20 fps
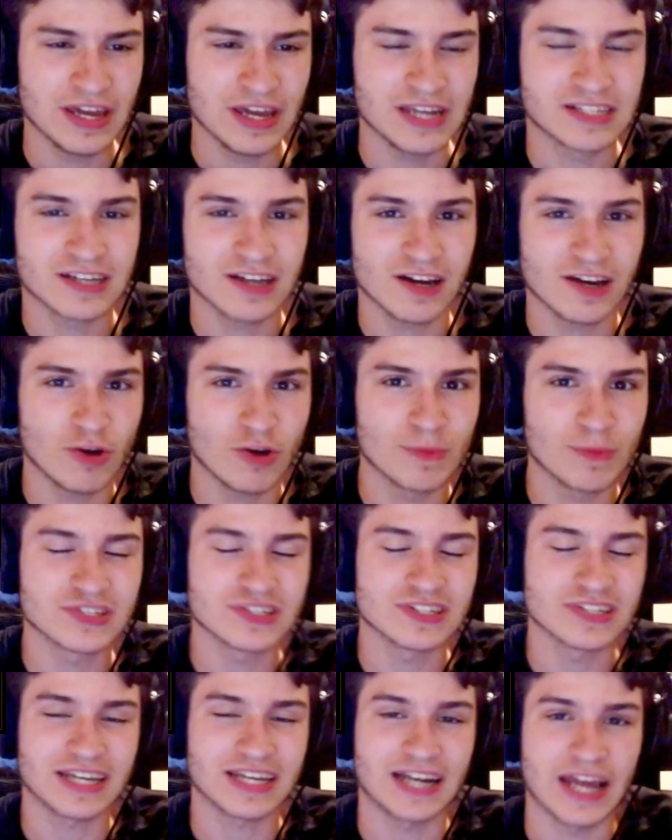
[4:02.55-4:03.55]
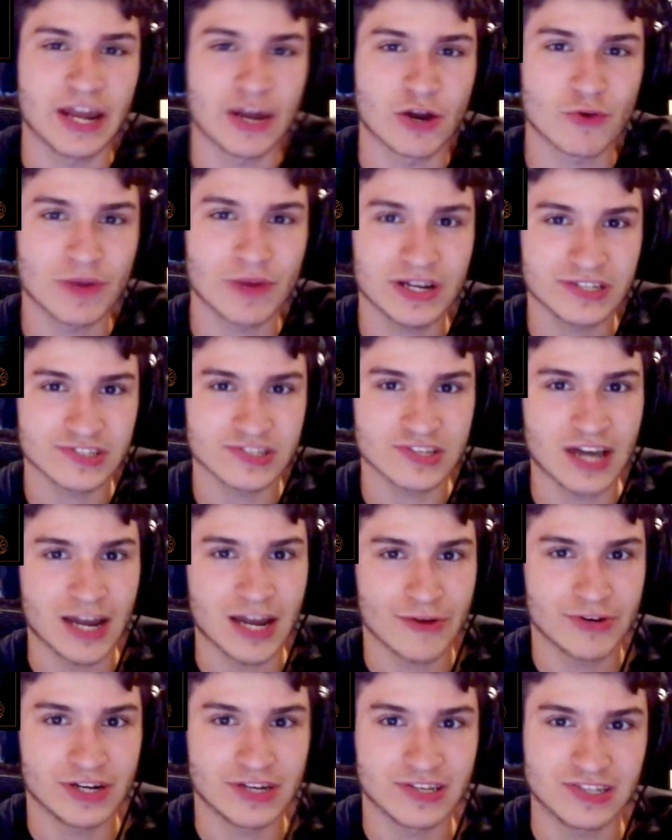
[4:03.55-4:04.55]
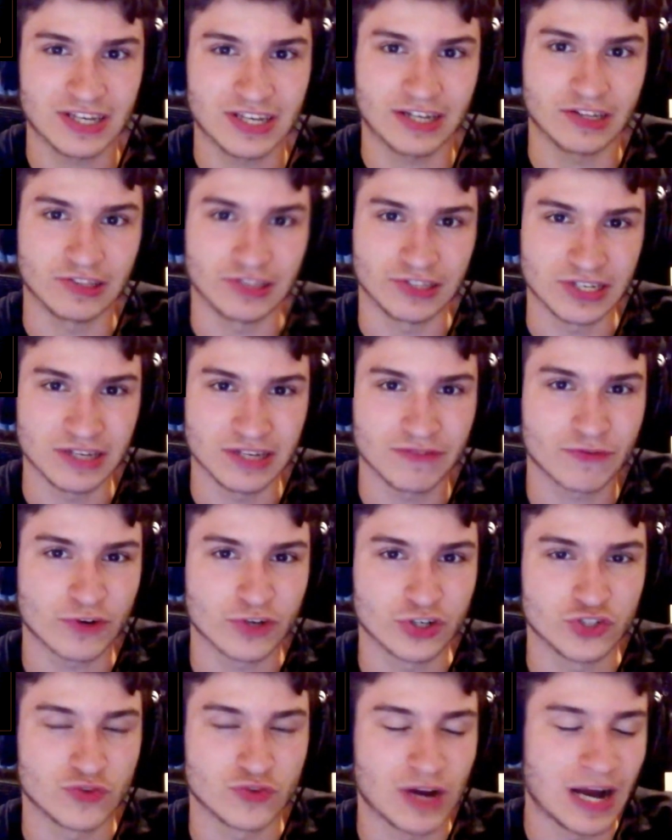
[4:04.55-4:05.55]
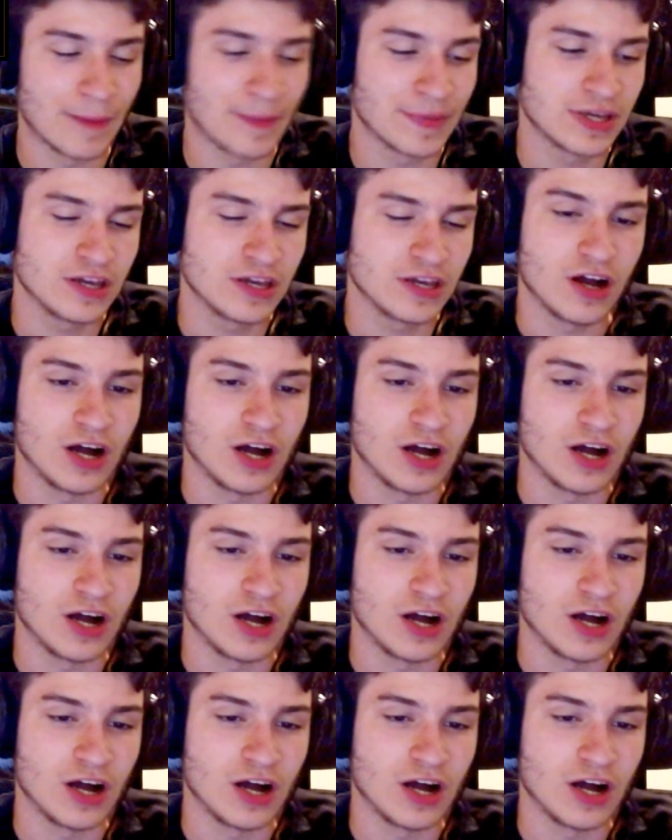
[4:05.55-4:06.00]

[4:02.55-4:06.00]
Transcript: It's kind of almost sounds like an air raid siren as like a lead for a drop.